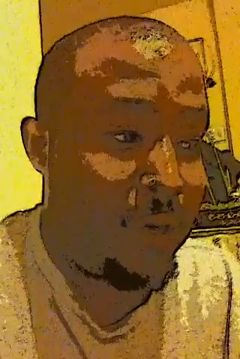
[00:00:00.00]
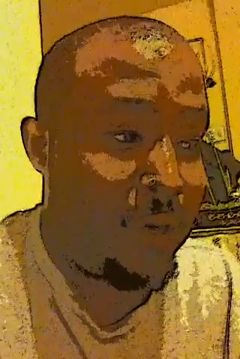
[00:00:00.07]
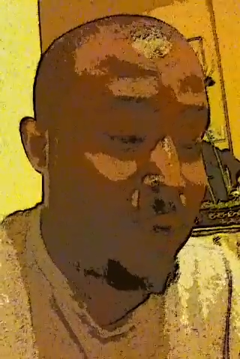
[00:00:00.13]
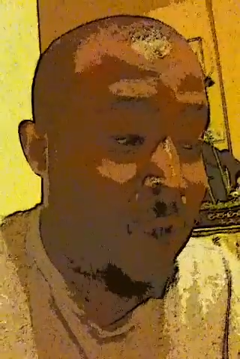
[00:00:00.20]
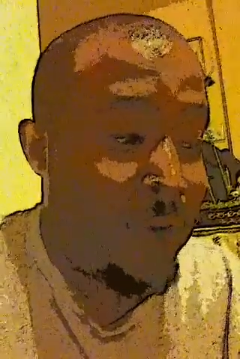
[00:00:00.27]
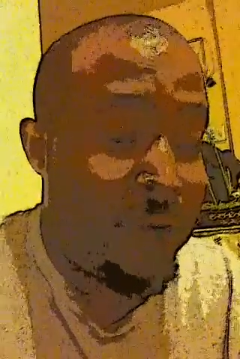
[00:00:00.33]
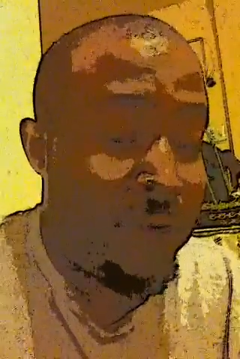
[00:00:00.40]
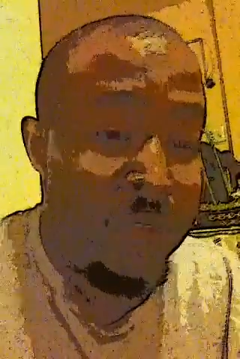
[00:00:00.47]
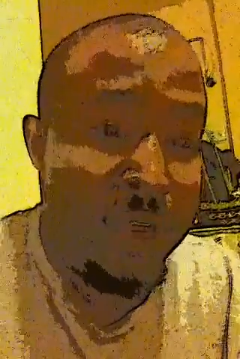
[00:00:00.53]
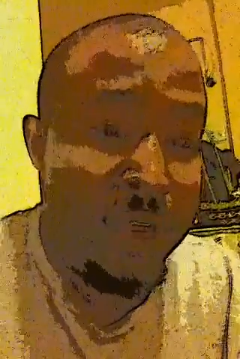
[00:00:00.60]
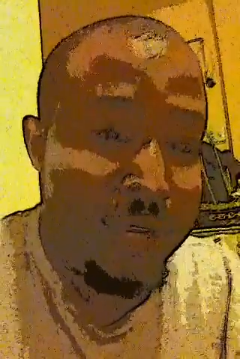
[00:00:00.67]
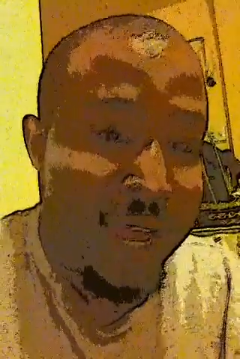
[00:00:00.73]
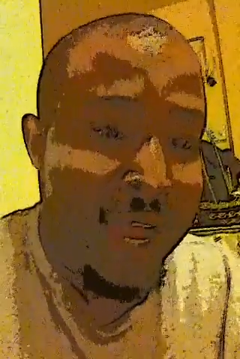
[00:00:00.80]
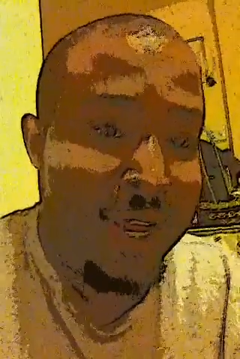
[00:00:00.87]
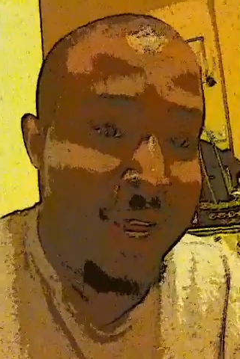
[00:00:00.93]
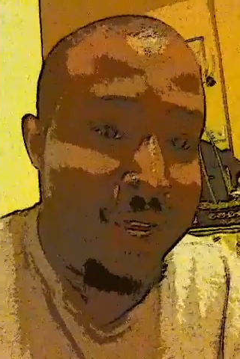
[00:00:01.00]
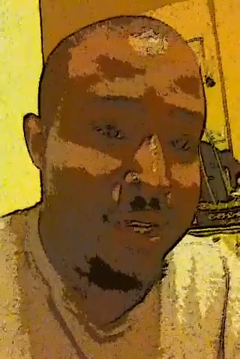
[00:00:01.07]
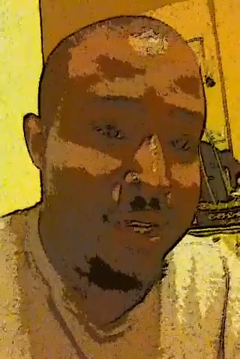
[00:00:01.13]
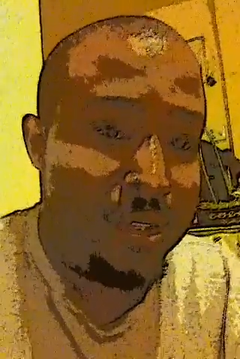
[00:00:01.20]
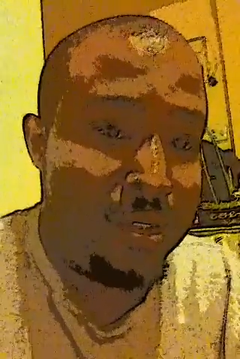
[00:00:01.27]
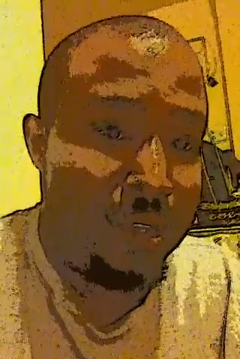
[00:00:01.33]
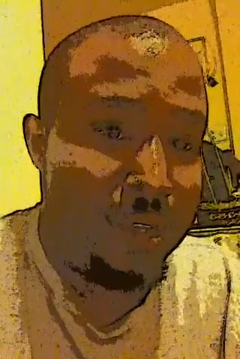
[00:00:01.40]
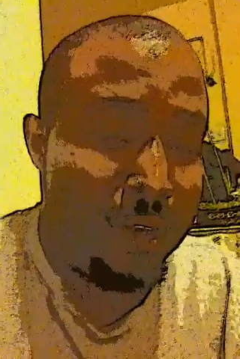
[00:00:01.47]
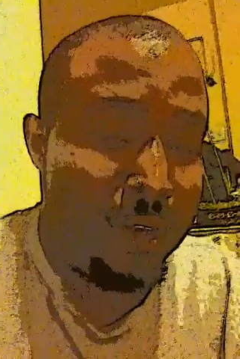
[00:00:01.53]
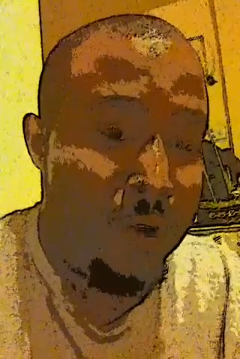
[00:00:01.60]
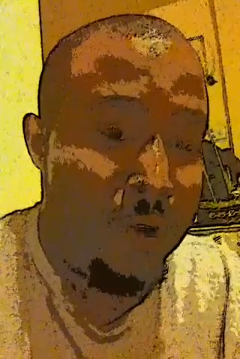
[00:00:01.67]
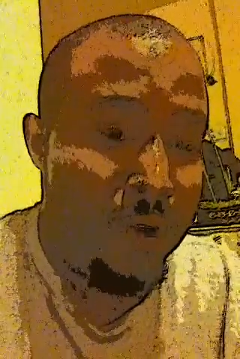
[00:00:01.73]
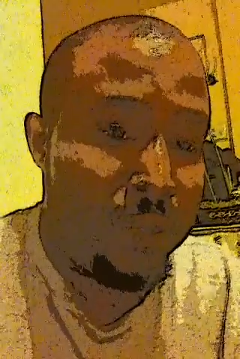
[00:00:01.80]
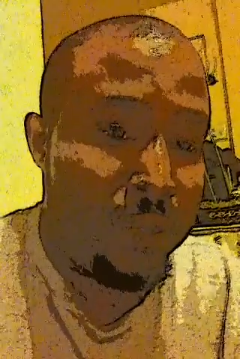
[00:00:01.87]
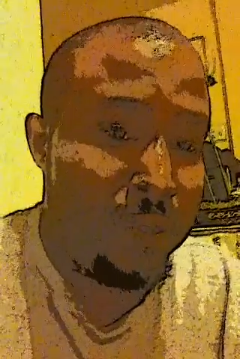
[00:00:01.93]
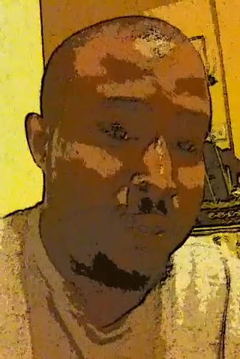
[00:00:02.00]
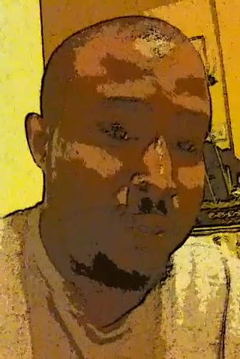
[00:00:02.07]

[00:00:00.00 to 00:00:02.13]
off of their talent alone.